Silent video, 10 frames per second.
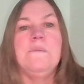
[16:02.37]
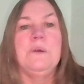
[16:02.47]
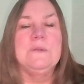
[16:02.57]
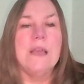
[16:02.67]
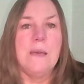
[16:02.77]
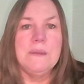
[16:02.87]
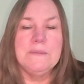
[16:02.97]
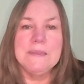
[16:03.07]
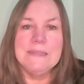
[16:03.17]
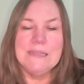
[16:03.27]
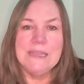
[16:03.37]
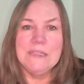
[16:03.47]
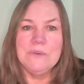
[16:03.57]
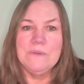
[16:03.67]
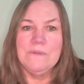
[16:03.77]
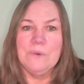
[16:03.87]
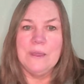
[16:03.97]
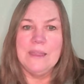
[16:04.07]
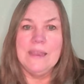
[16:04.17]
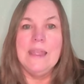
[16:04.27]
most common mistake to
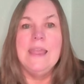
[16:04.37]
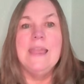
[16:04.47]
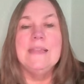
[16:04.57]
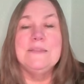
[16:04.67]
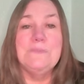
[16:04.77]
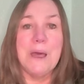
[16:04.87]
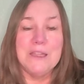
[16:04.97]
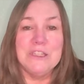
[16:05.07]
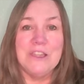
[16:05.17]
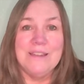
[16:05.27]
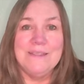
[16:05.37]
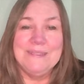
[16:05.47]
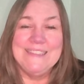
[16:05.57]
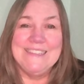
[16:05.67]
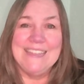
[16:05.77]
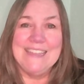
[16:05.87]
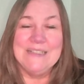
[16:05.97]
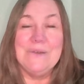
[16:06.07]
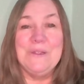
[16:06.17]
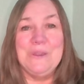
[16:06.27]
avoid is Mahjong mistakes
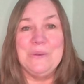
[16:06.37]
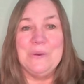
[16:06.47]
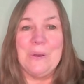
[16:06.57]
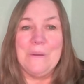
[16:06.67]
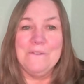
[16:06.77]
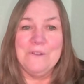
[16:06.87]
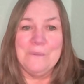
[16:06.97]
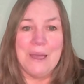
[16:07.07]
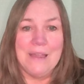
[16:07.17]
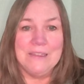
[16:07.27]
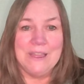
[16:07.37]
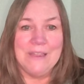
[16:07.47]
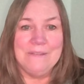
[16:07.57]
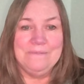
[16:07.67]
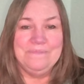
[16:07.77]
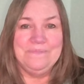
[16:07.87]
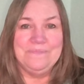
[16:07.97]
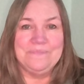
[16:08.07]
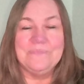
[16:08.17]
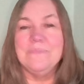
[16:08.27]
when you call for Mahjong.
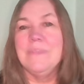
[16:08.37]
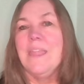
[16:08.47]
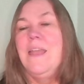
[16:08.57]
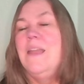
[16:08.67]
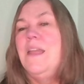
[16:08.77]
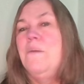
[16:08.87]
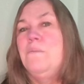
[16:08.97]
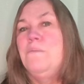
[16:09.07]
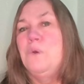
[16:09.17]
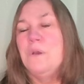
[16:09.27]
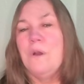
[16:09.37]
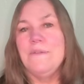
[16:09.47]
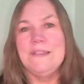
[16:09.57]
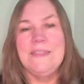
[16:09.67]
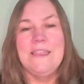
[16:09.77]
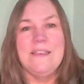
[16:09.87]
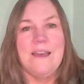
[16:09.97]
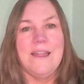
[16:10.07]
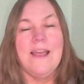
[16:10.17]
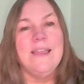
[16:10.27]
More often than
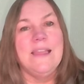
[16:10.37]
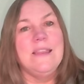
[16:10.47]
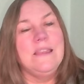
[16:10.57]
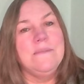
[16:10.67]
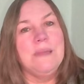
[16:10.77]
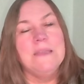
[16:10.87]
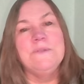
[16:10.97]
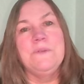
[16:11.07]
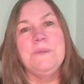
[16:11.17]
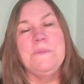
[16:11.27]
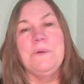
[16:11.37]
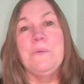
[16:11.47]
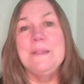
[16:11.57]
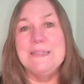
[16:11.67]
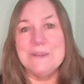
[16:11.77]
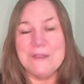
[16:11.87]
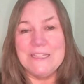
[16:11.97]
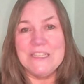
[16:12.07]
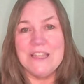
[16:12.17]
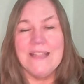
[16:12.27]
not, I get emails from people with
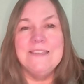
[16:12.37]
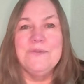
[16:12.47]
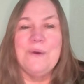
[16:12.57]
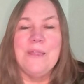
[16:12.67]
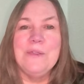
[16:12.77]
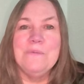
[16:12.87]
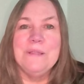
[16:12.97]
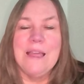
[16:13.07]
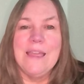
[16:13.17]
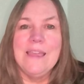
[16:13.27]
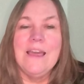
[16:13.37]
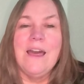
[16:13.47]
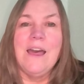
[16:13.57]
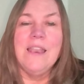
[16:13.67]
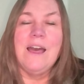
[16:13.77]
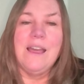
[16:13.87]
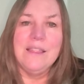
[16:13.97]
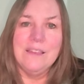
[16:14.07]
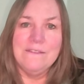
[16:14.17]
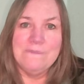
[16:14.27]
screenshots of while they're playing on I
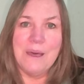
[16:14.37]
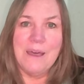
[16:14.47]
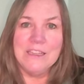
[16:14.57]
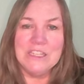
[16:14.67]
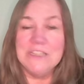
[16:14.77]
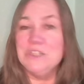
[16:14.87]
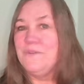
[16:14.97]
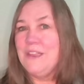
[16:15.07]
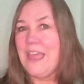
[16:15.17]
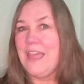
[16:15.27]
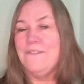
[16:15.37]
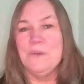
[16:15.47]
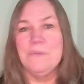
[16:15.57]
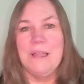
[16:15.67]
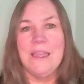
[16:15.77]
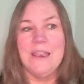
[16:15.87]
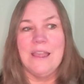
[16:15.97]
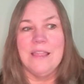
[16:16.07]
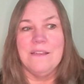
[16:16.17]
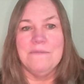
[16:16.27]
Love Maj. And don't forget, if you play on
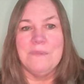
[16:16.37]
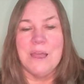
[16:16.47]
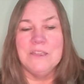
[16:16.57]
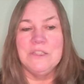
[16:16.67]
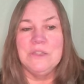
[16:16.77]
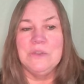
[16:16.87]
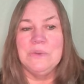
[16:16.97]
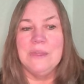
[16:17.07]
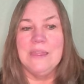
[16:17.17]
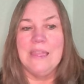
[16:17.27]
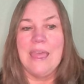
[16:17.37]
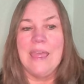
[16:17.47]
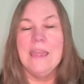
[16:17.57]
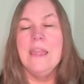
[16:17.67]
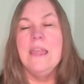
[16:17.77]
I Love Maj, you can get